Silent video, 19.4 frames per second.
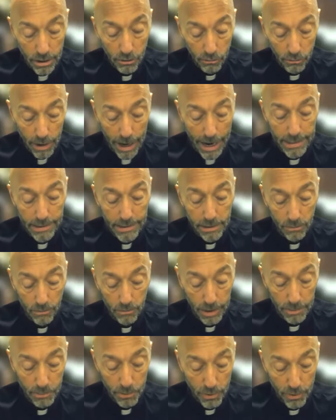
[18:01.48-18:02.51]
grant,
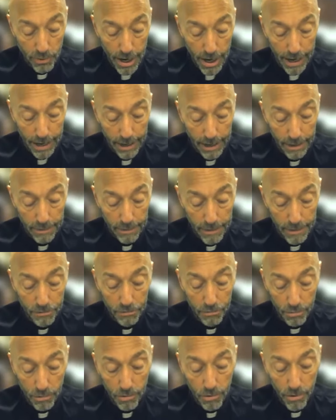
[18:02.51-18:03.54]
we pray,
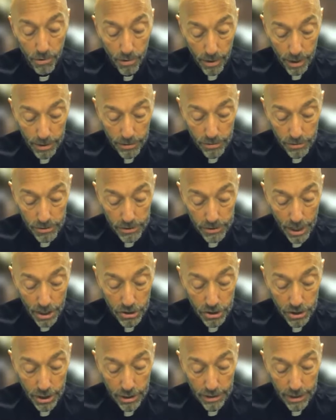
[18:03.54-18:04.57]
that through her
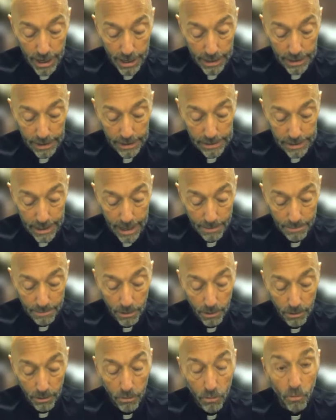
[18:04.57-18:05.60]
intercession and
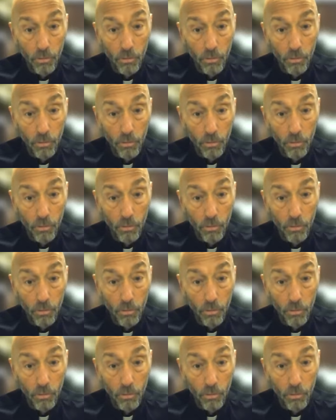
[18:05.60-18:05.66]
example,